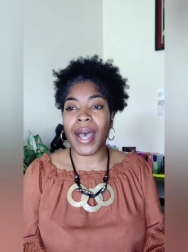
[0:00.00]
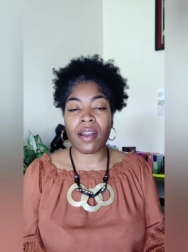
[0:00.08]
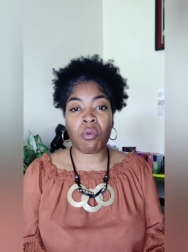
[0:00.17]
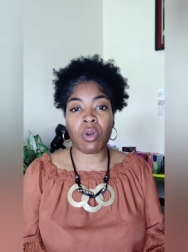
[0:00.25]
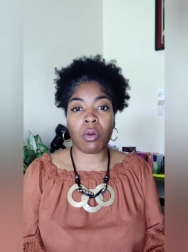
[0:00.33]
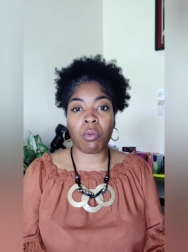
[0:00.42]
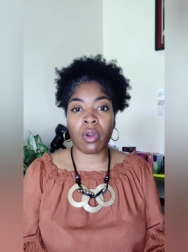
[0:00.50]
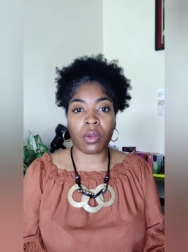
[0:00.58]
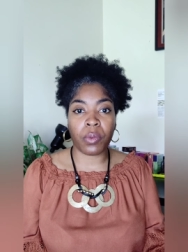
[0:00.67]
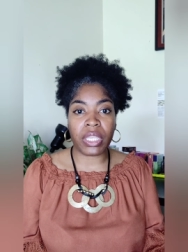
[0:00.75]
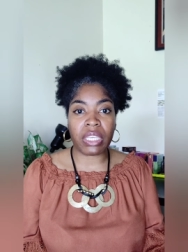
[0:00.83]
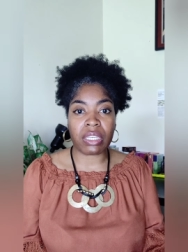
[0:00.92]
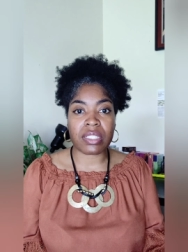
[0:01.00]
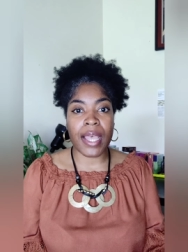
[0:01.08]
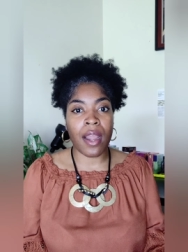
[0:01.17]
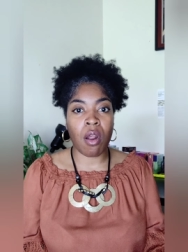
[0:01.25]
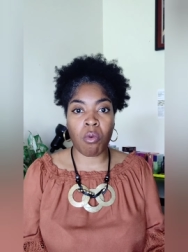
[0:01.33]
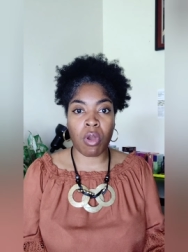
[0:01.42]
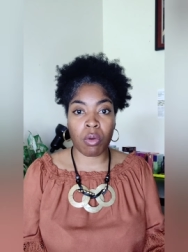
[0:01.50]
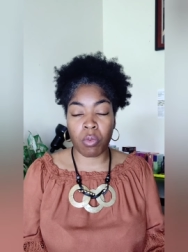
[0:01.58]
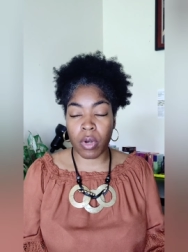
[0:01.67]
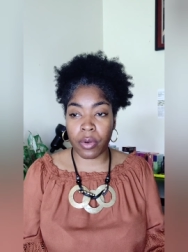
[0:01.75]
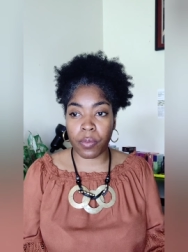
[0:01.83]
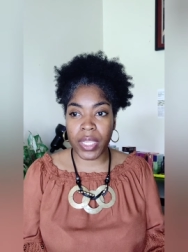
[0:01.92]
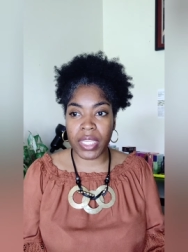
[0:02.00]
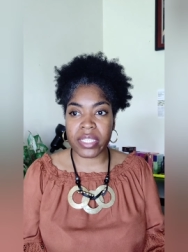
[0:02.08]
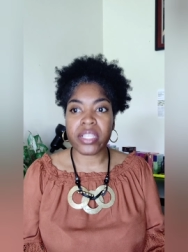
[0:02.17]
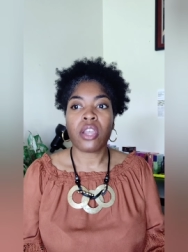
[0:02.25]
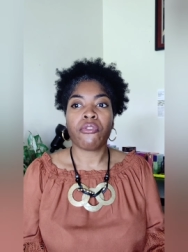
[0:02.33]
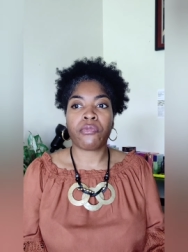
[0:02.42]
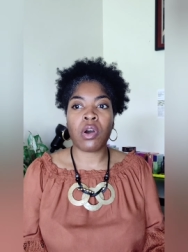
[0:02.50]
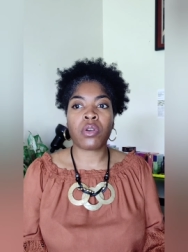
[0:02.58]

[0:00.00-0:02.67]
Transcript: I don't want to work weekends. I don't want to work weekends.